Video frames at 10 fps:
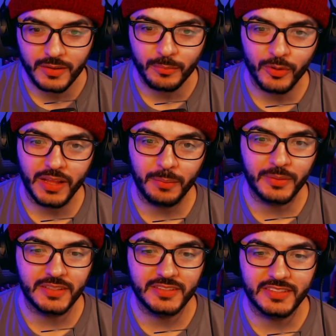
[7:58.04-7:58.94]
Well, that'd
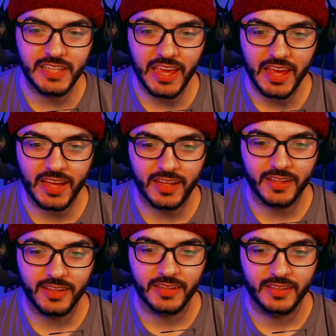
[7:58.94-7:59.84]
be
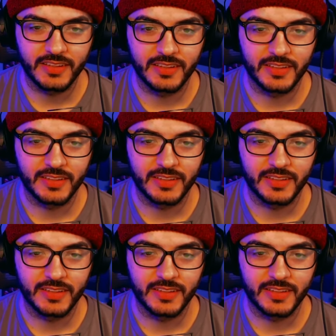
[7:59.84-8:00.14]
sick. I'm